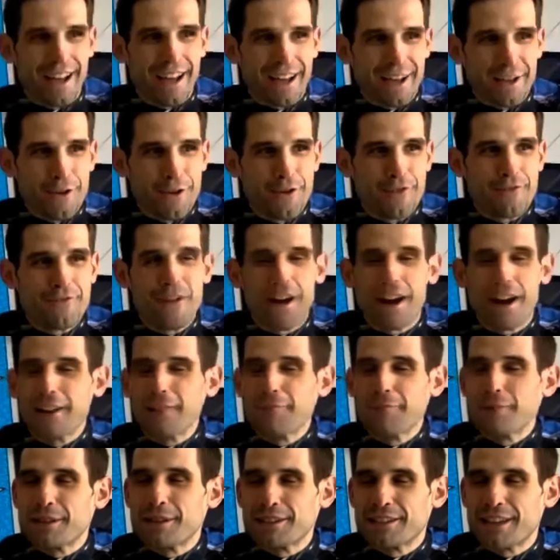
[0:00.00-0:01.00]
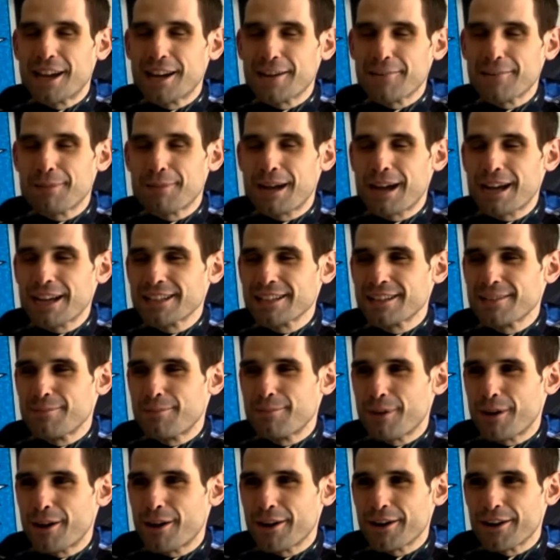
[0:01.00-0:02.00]
you invited me at the Art Basel
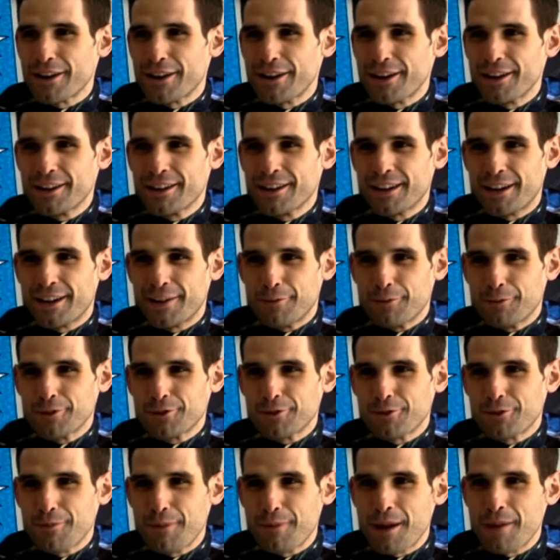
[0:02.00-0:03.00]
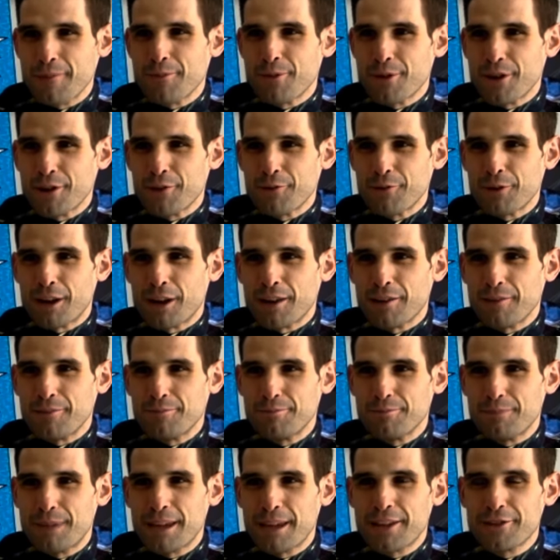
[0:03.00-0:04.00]
party, I was remembering when I
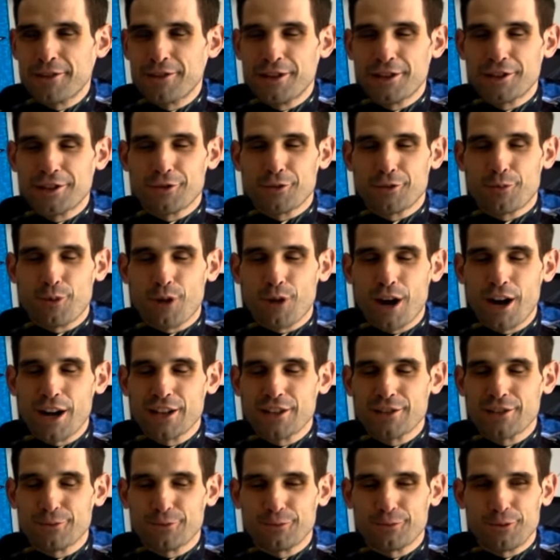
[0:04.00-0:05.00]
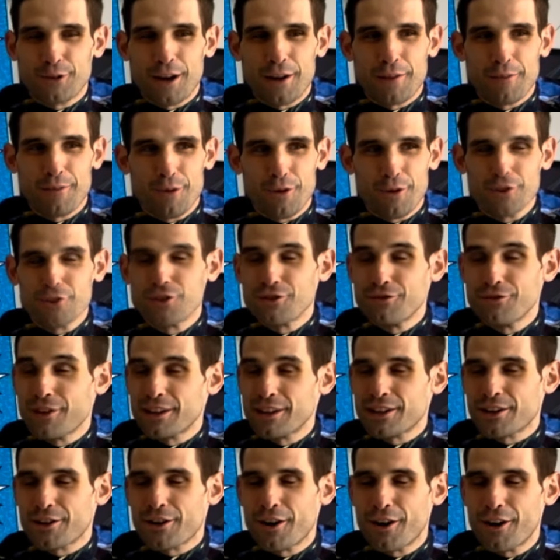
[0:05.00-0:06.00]
make you the surprise when I brought you
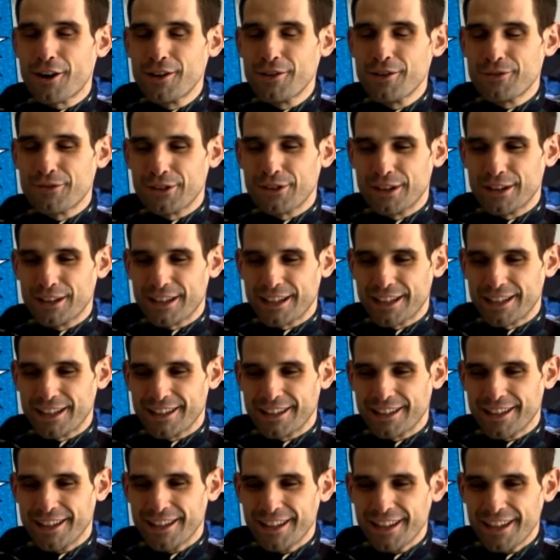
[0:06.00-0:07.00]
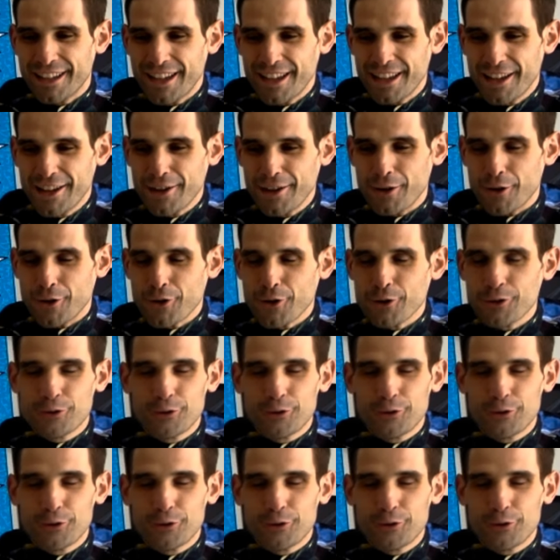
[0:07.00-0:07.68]
Vander Holyfield, and you know, you